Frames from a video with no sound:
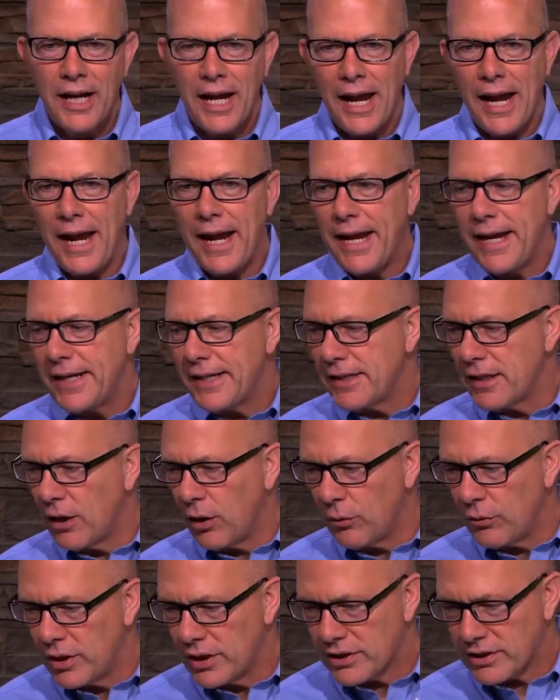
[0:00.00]
hey, you
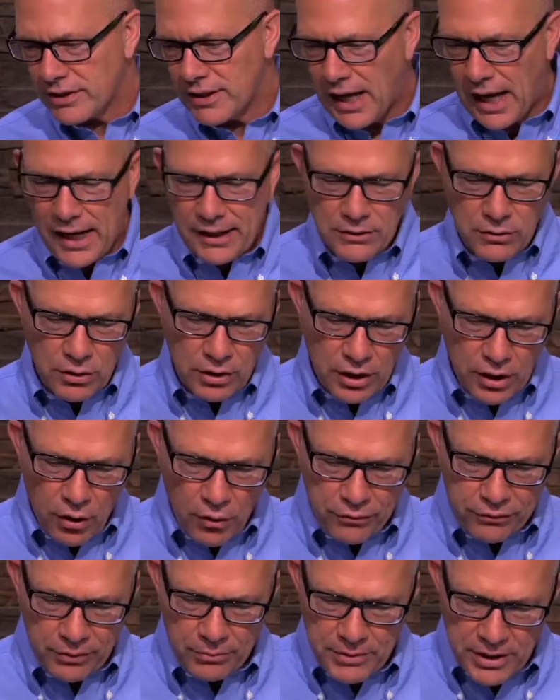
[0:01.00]
know, this stock's going to
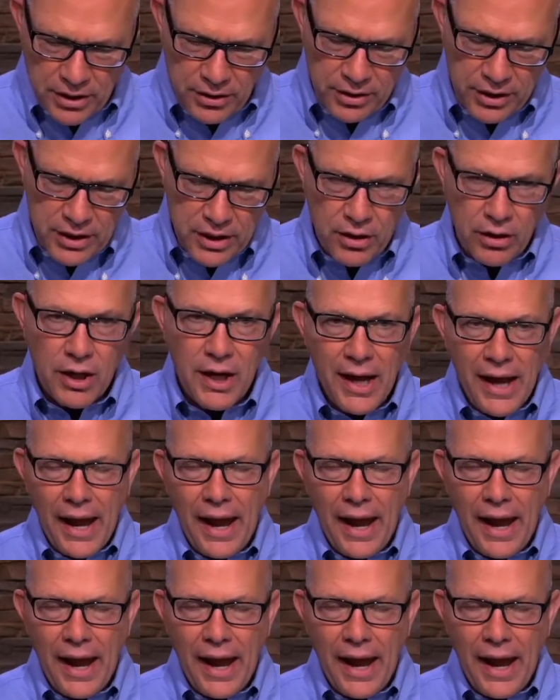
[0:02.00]
go from here to here.